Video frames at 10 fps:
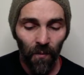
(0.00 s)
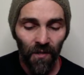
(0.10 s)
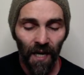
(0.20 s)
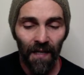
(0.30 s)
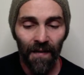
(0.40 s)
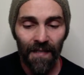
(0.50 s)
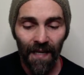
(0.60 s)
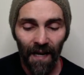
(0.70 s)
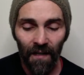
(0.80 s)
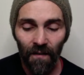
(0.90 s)
put your head in the
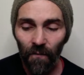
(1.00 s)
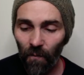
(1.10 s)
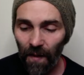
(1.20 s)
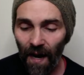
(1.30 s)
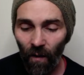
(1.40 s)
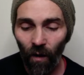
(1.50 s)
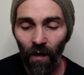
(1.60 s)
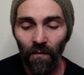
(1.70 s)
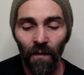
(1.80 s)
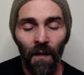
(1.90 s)
sand from now
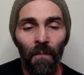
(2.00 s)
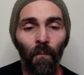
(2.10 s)
on.